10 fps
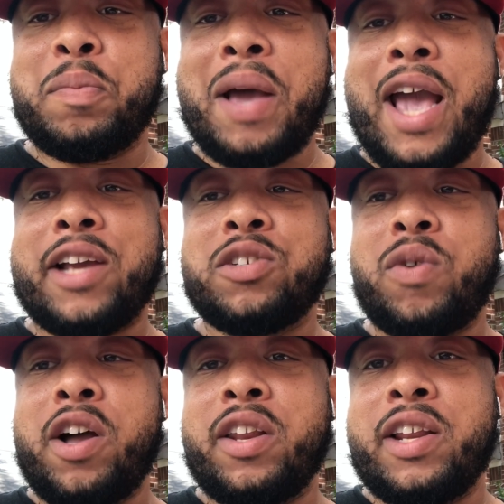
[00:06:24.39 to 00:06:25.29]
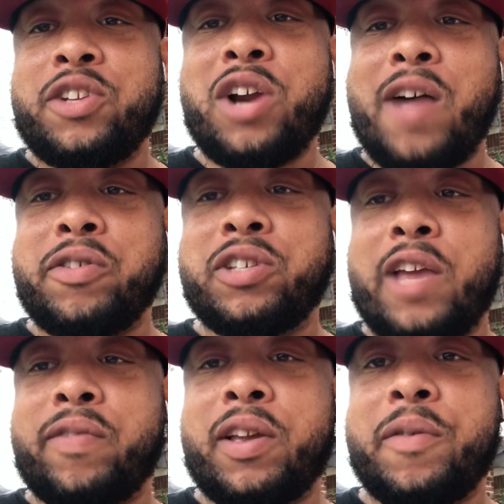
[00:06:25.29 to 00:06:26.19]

packaged well and it travels safely.